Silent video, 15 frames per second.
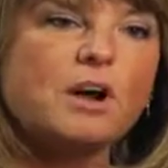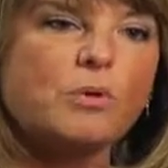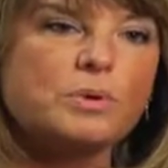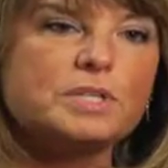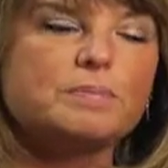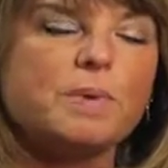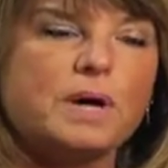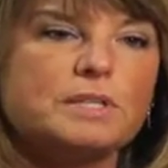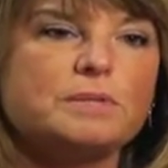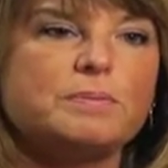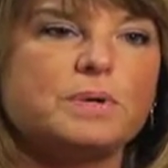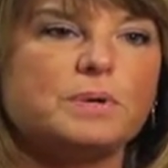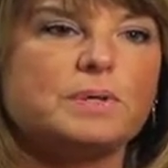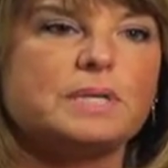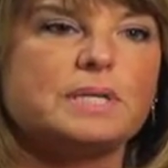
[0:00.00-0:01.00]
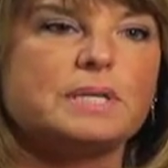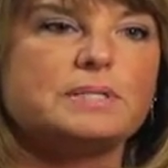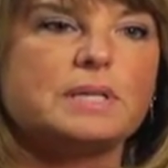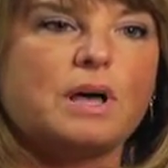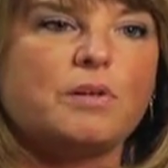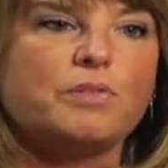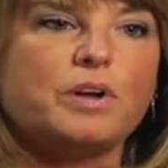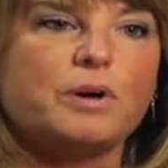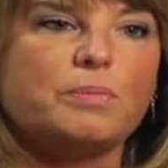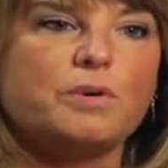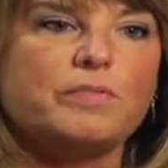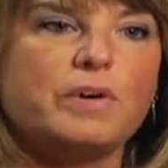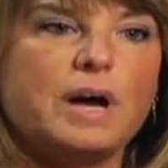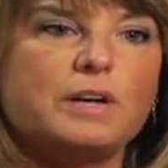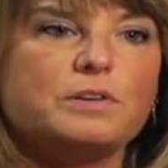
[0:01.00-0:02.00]
our responsibility as healthcare
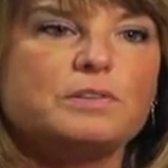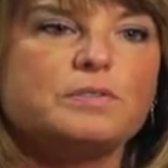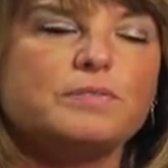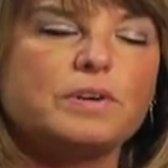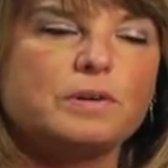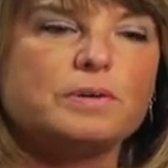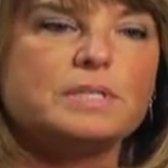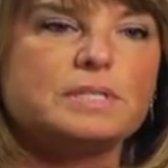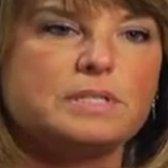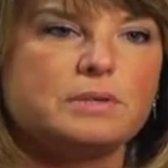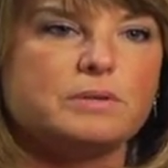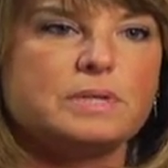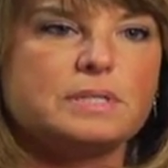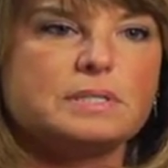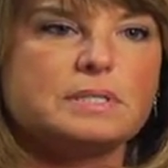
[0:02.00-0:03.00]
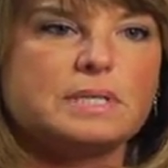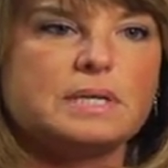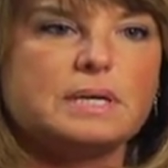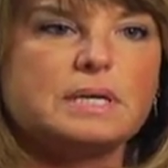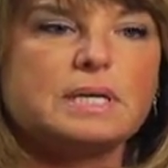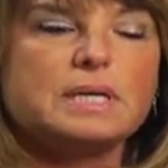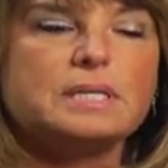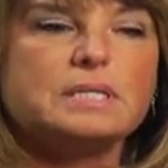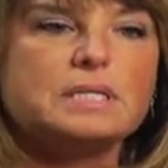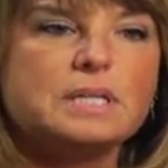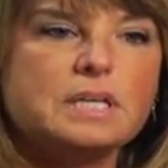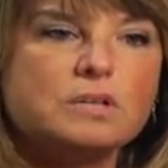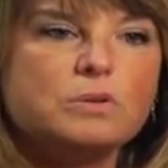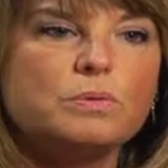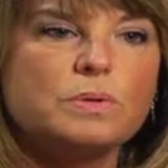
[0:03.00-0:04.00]
providers very seriously and
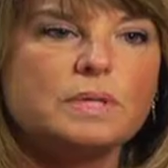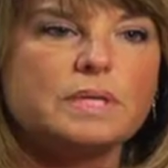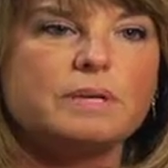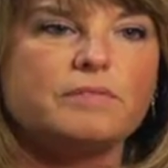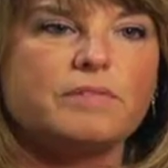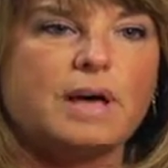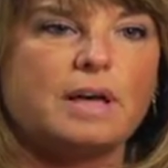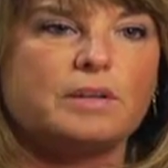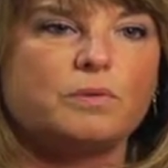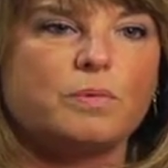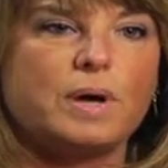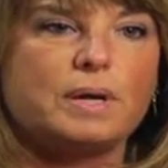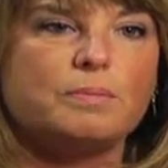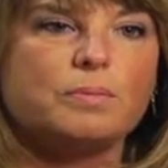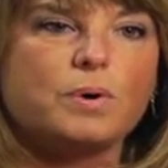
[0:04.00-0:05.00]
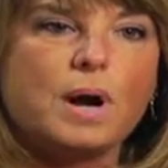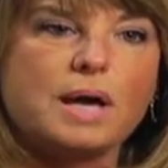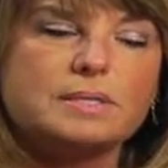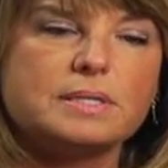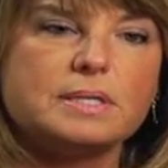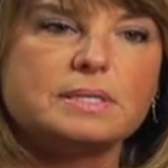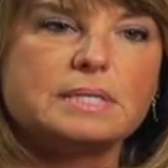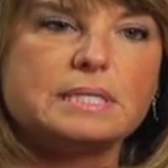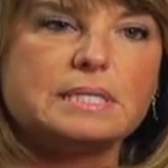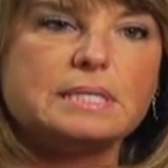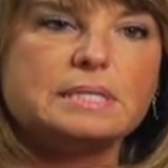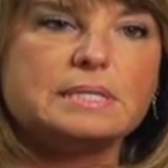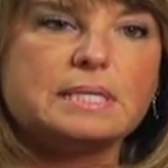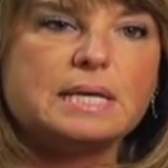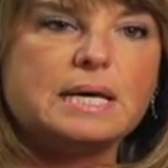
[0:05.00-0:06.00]
continually evaluate
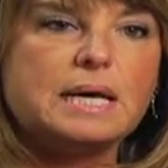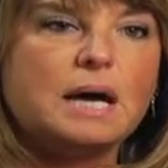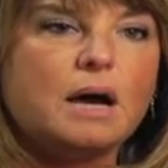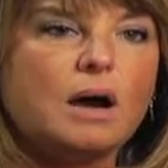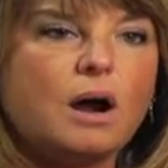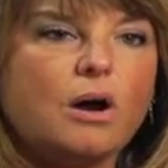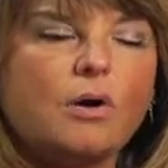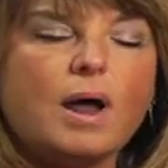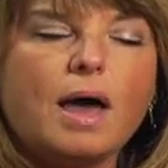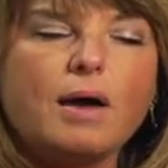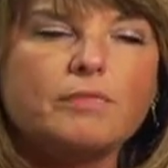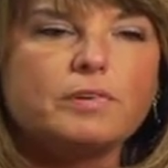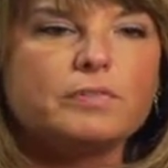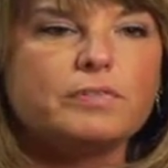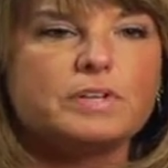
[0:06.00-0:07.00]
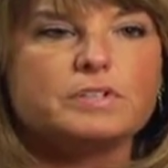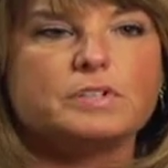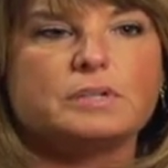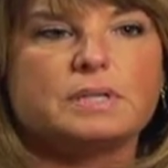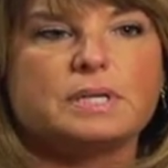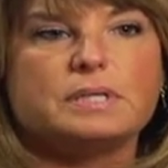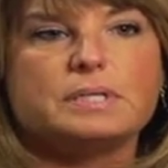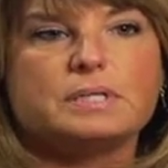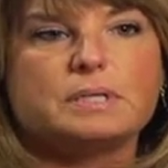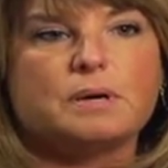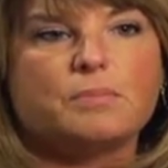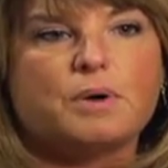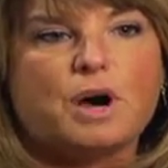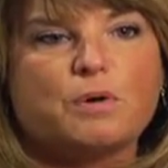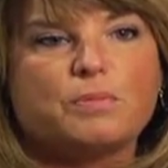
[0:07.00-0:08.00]
processes, are ever vigilant
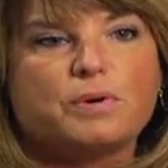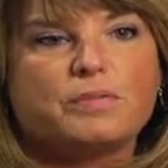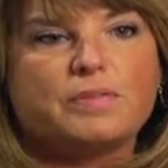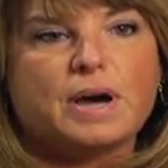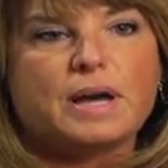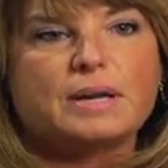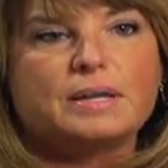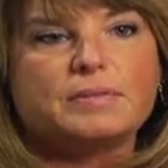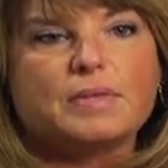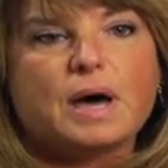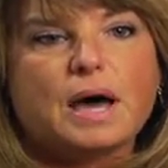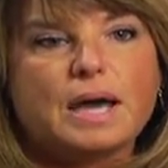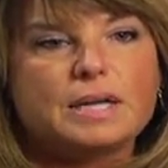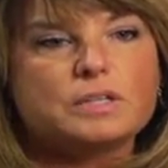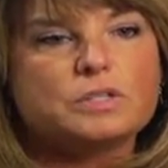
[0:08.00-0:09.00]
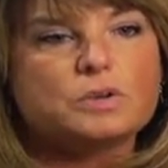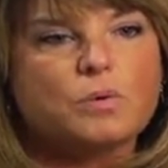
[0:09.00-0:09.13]
about providing the highest